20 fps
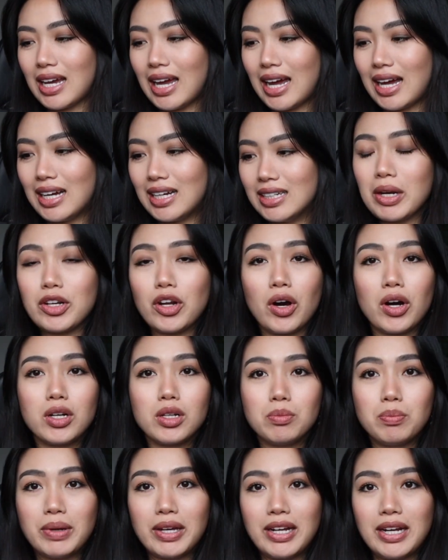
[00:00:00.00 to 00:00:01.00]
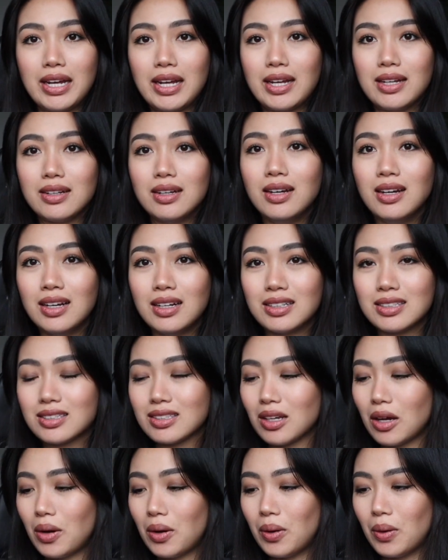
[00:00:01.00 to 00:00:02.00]
and my dog bit it,
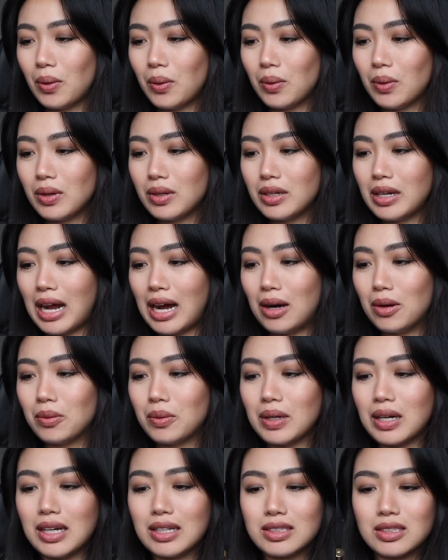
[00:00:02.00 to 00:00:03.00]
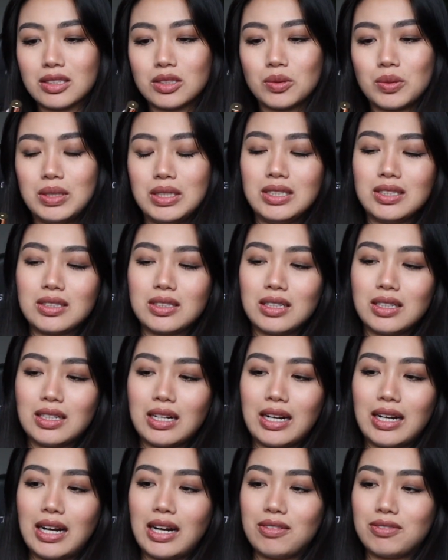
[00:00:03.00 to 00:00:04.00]
so now when I squeeze it,
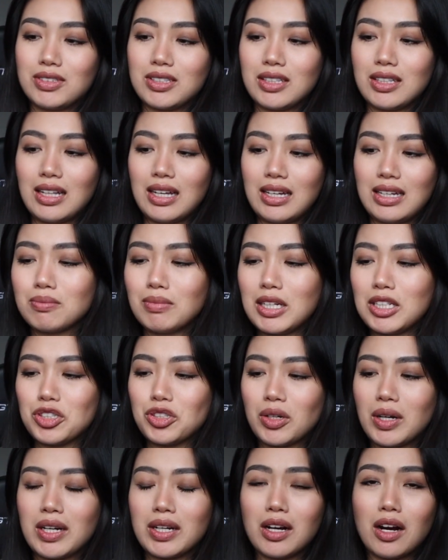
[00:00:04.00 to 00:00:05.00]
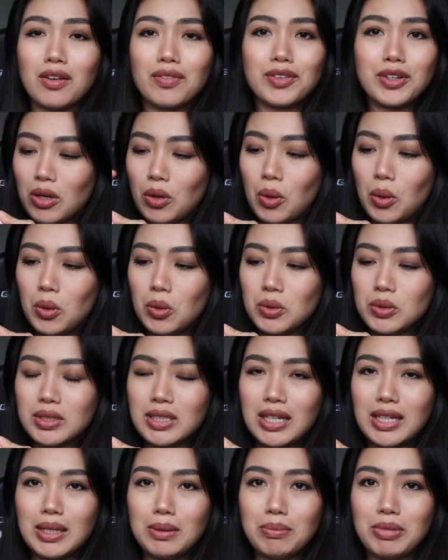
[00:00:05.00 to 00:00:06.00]
I have to like make sure I cover the holes
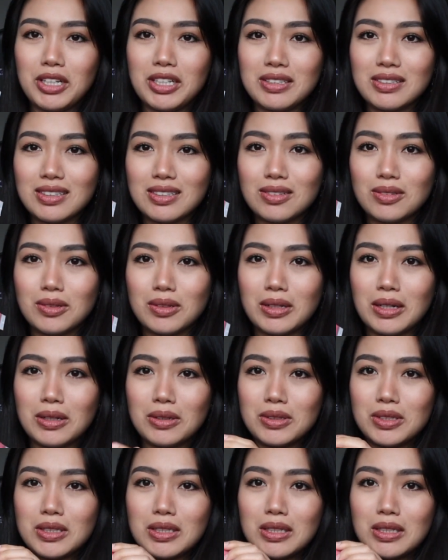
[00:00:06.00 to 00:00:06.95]
that he bit, or else